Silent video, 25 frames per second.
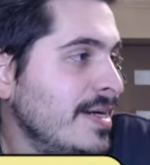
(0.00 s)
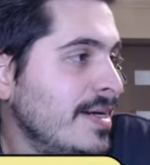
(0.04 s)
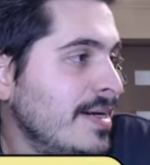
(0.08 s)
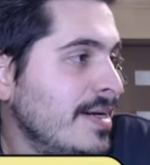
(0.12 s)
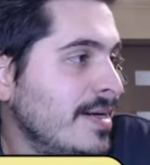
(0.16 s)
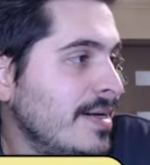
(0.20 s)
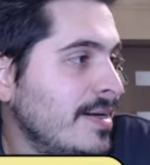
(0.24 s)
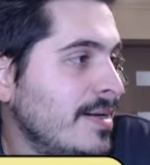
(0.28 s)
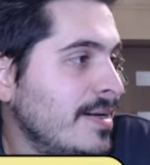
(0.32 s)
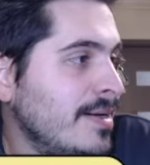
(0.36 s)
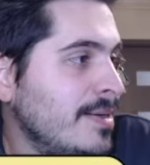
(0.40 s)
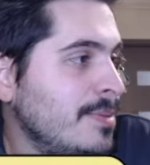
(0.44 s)

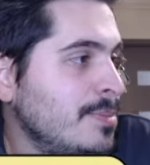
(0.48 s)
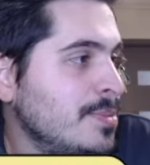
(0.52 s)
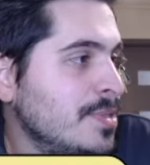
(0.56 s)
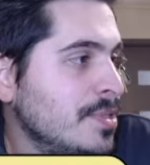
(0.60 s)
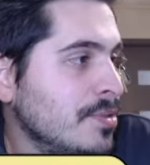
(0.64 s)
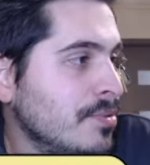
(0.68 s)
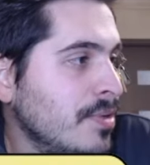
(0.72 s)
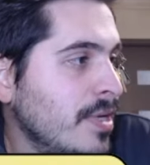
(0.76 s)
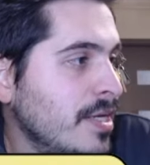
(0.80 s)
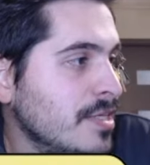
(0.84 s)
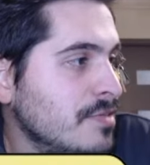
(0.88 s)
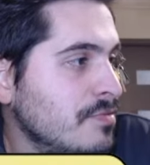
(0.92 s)

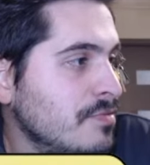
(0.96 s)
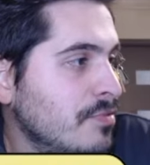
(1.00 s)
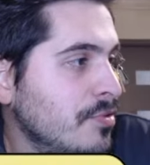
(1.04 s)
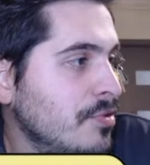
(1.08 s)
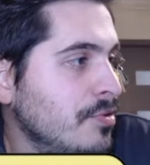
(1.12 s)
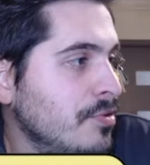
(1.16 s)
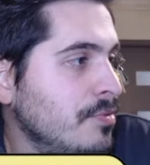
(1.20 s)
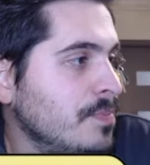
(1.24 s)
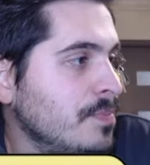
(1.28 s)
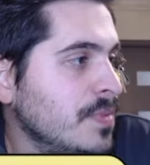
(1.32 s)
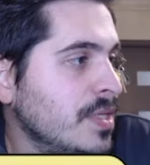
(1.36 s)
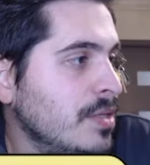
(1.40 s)
So nice for
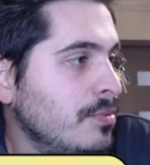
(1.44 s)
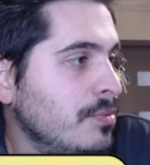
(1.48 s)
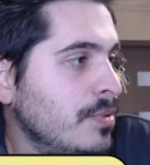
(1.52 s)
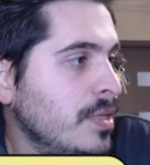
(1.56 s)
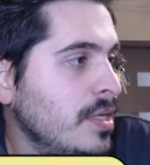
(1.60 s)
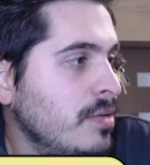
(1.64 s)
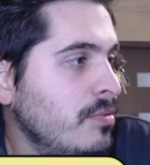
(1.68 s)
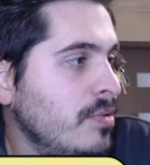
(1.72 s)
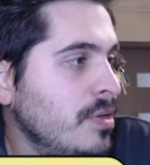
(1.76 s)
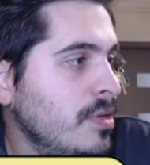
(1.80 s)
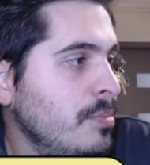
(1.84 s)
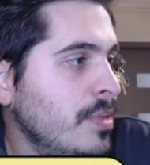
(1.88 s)
you.
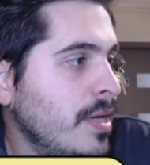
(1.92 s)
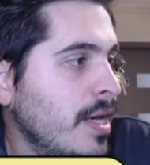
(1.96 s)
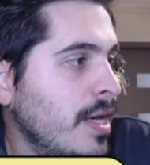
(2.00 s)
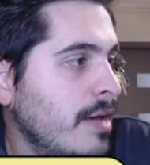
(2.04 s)
Will we be